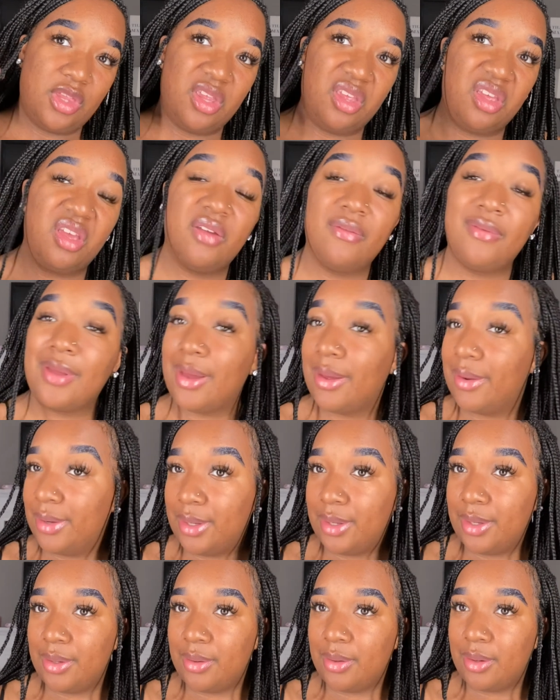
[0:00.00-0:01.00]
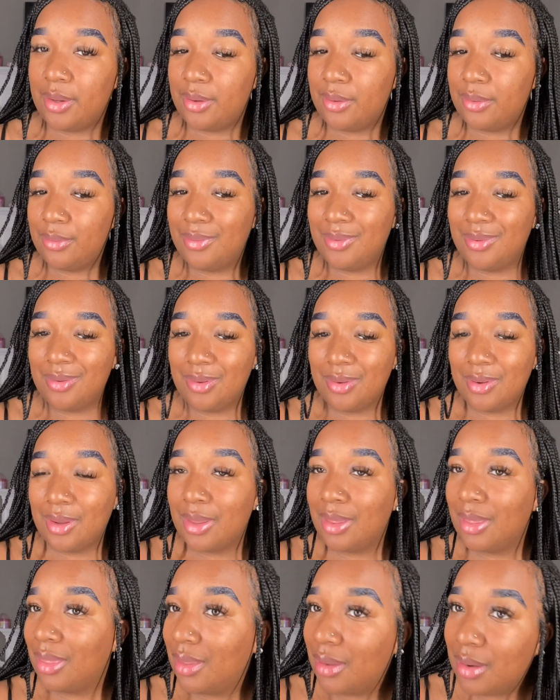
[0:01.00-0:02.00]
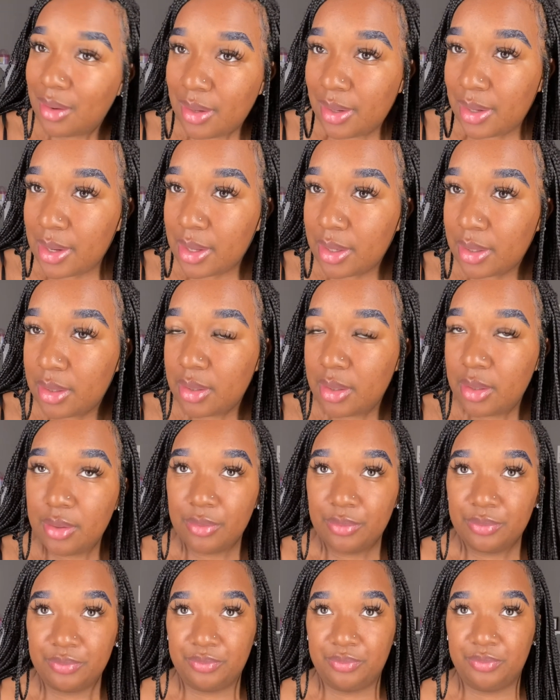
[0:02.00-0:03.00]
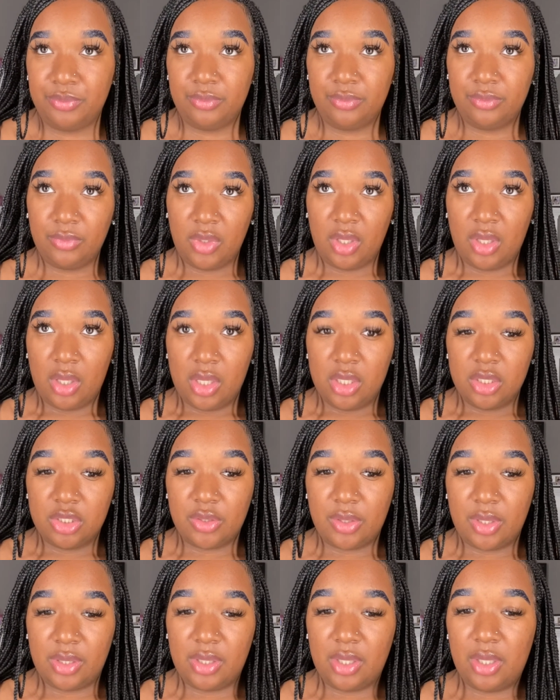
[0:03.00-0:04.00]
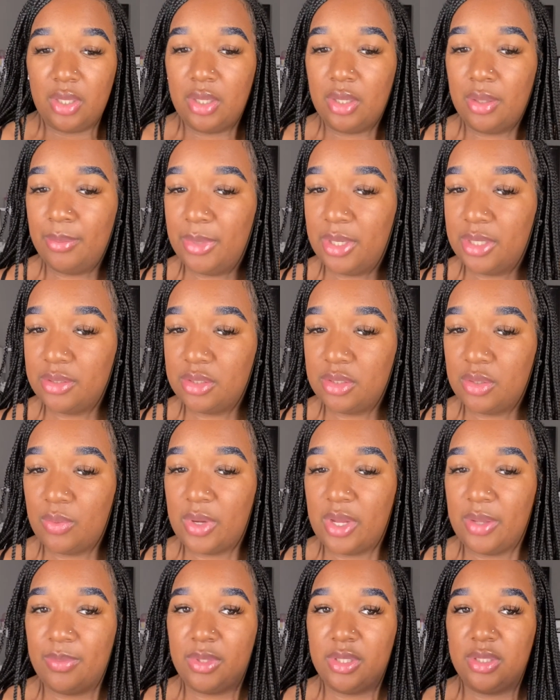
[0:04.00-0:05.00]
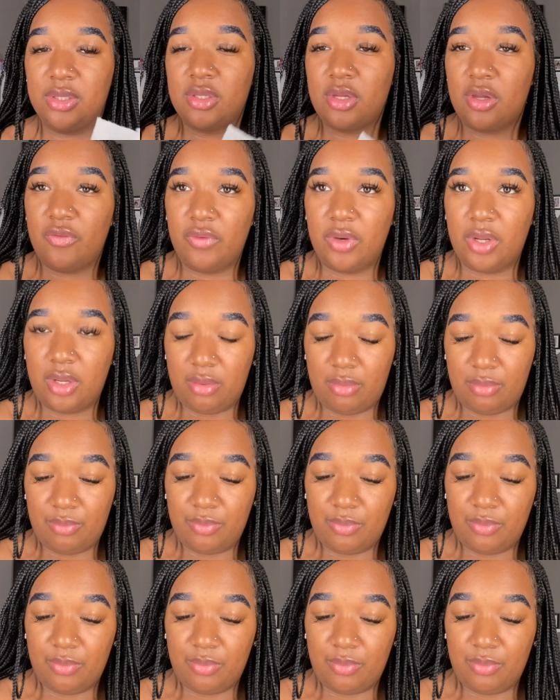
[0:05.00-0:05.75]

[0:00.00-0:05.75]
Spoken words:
If y'all didn't know, now you know. So I think I'm about to wipe this off now.